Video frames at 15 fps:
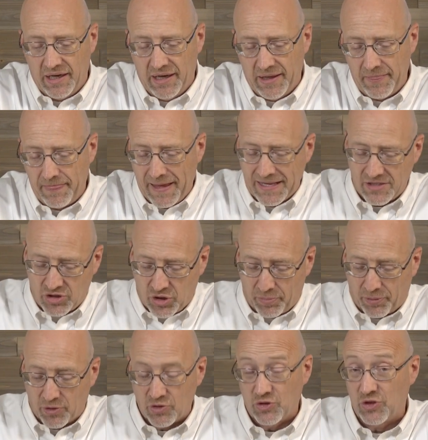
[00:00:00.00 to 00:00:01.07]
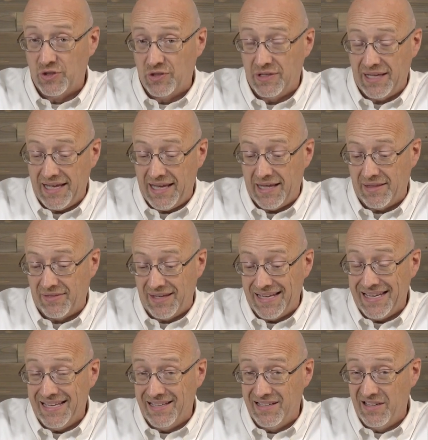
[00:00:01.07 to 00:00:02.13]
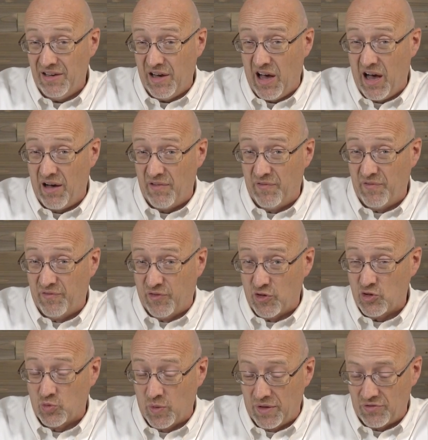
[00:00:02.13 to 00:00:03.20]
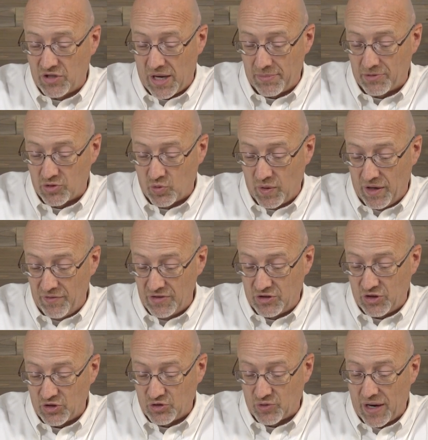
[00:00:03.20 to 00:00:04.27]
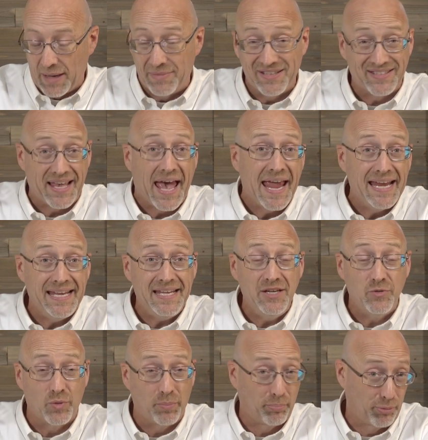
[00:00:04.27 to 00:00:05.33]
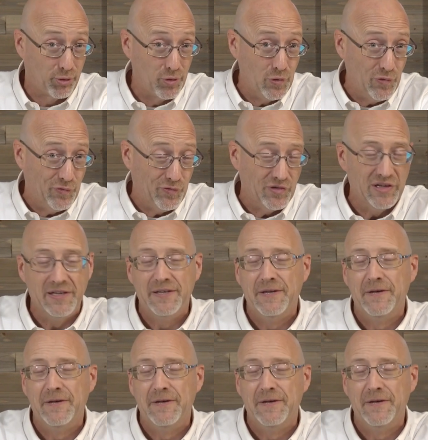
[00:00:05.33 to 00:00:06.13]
That's the person at the end of verse 1 of chapter 12 is described as hating reproof.